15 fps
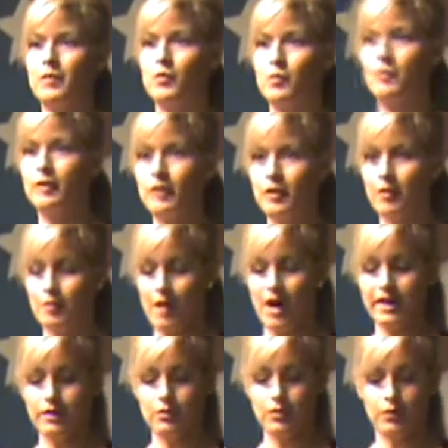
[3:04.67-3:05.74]
Normally your
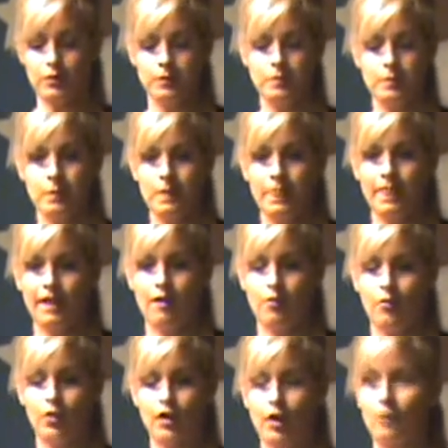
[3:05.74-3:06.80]
body will
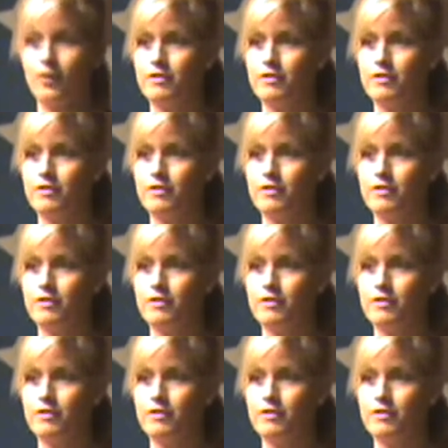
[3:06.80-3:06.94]
go